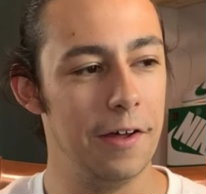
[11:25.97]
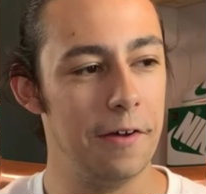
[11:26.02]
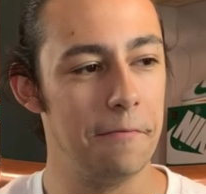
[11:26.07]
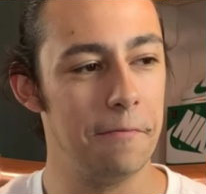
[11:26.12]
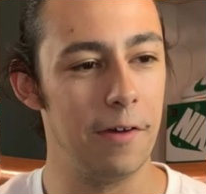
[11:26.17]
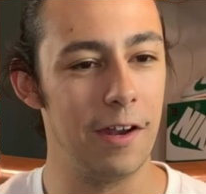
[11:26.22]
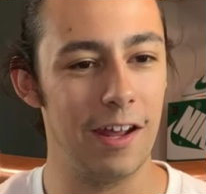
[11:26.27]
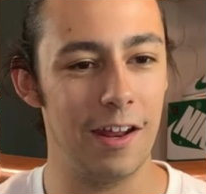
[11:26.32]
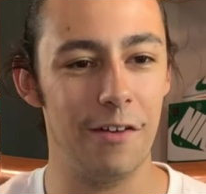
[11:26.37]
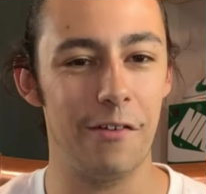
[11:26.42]

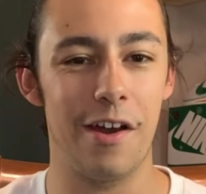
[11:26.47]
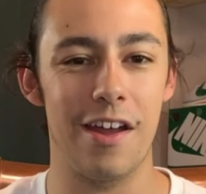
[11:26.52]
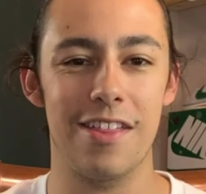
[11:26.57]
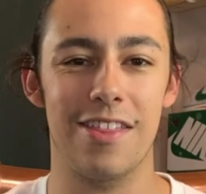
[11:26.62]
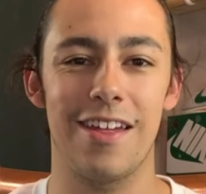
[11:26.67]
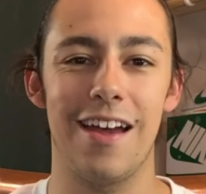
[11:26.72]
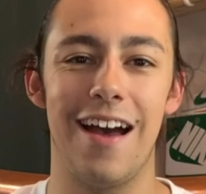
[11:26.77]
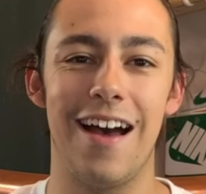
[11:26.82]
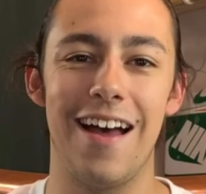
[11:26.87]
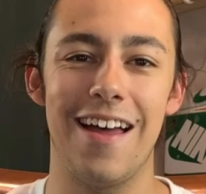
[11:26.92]
But anyways,
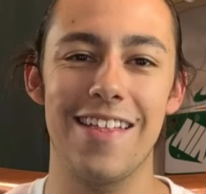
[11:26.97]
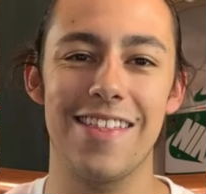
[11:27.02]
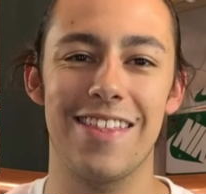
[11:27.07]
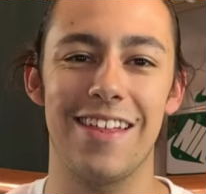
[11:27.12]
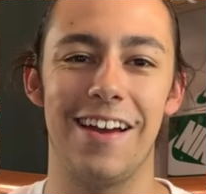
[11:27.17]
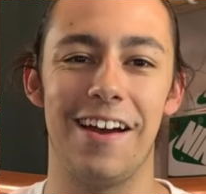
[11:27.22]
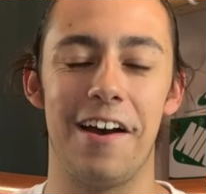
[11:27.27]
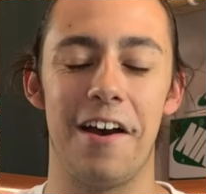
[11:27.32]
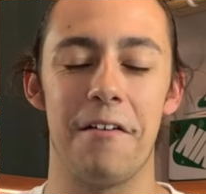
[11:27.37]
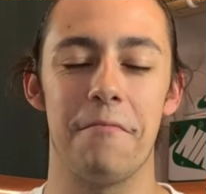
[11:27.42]
guys,
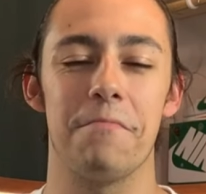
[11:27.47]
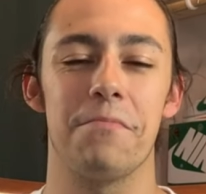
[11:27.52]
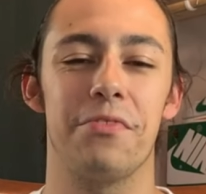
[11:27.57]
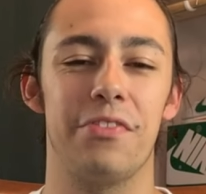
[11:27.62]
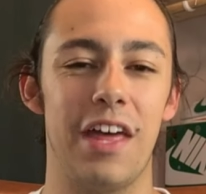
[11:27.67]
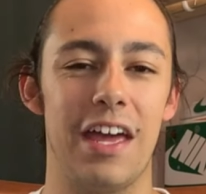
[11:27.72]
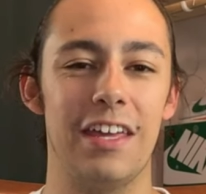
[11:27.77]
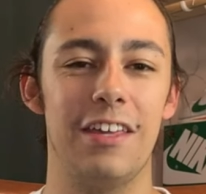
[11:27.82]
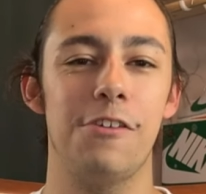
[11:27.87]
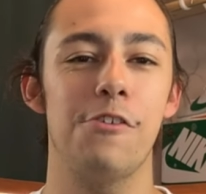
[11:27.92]

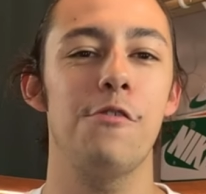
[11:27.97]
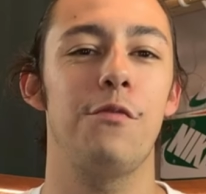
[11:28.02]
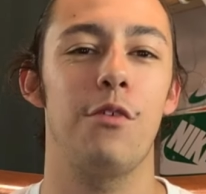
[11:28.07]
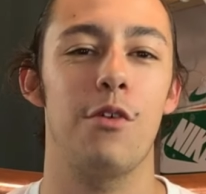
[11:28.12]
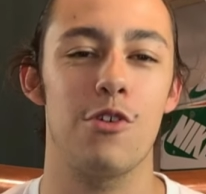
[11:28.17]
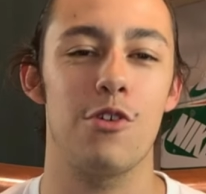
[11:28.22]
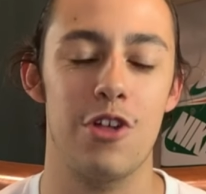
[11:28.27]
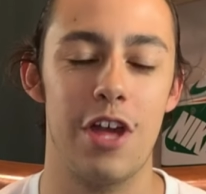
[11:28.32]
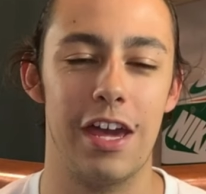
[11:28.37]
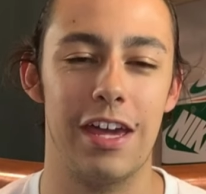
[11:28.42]
thank you
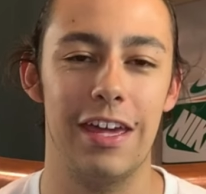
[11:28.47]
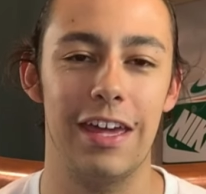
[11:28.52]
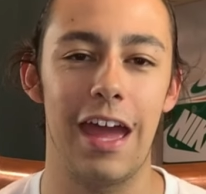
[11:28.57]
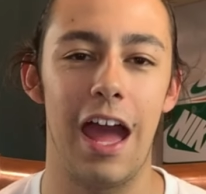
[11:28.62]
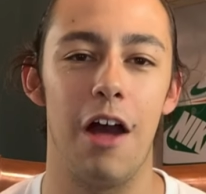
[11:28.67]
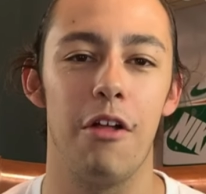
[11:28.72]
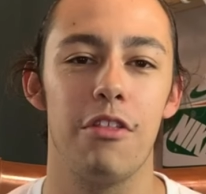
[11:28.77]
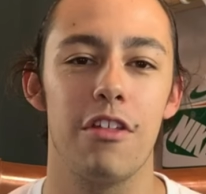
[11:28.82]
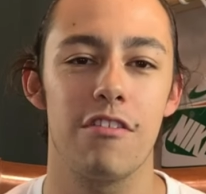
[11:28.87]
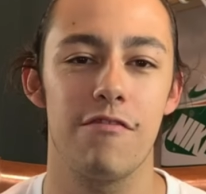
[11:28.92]
for checking
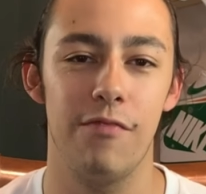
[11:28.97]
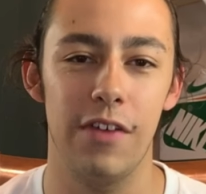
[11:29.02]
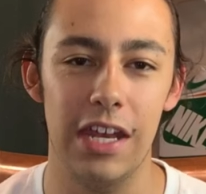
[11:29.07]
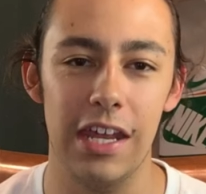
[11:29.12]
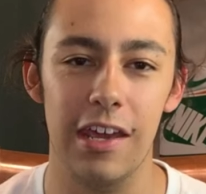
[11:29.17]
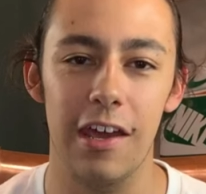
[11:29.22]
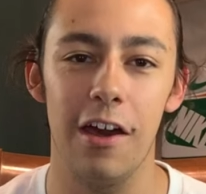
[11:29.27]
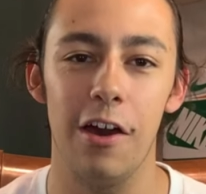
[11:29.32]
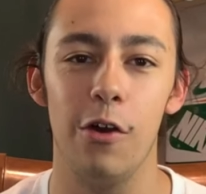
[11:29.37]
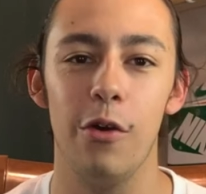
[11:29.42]
out this
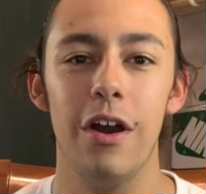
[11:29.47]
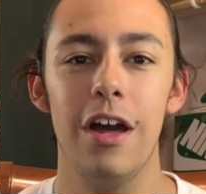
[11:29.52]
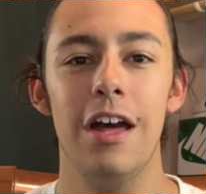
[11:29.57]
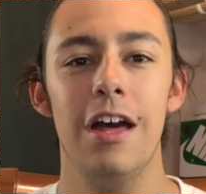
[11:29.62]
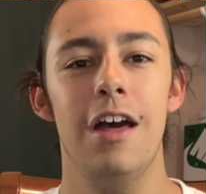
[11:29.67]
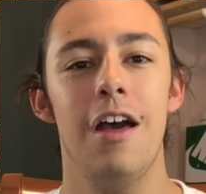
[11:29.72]
video.